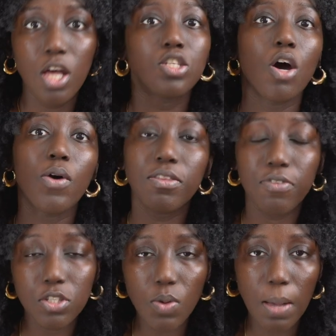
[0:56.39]
So in the
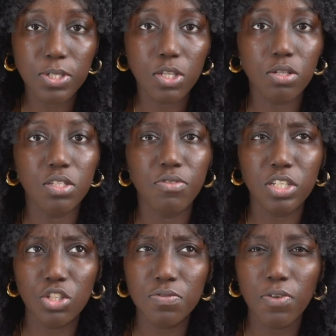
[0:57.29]
first 2 episodes, they
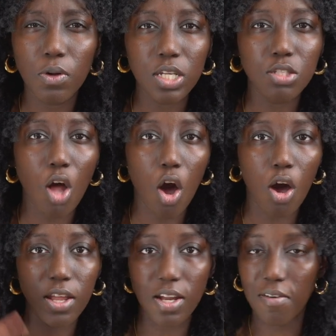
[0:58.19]
really just focus
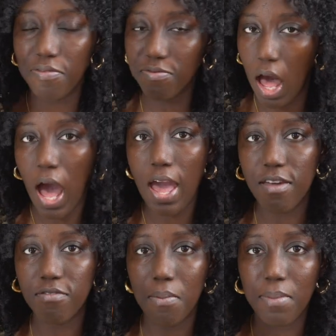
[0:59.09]
on
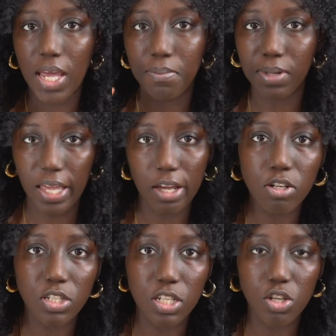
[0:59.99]
5 main
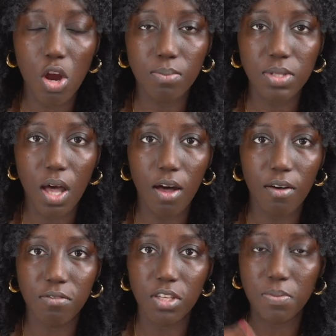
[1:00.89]
players in terms
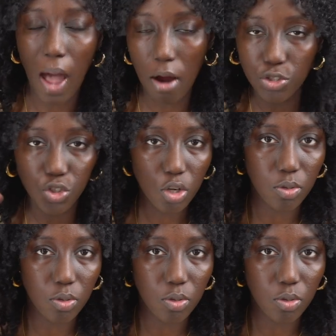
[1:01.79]
of this power struggle